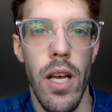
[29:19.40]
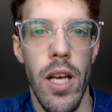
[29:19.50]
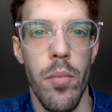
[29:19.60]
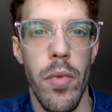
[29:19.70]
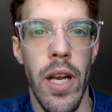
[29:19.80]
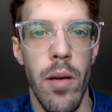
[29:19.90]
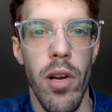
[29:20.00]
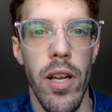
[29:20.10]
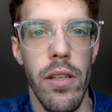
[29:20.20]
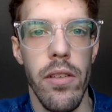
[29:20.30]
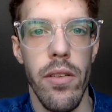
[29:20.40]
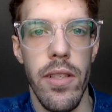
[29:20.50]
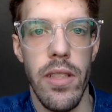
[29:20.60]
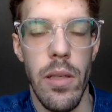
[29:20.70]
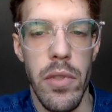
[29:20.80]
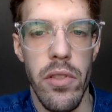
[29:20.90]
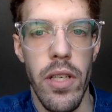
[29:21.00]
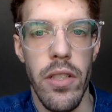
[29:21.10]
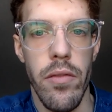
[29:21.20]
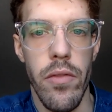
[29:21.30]
um, than i brought into this
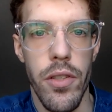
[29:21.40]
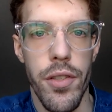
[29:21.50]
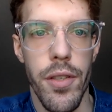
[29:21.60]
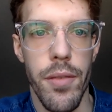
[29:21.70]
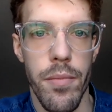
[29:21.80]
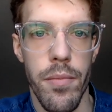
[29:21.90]
demonstration for sure